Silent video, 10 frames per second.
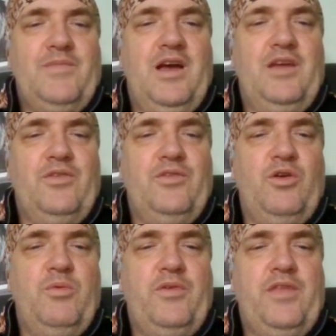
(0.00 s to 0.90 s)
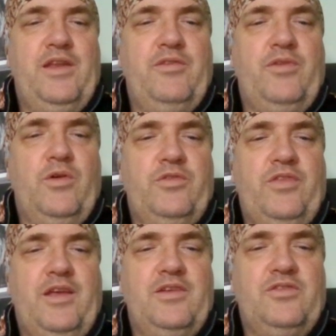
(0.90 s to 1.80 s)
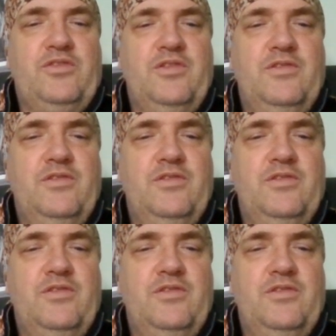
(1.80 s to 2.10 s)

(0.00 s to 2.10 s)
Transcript: I don't know about any of those things.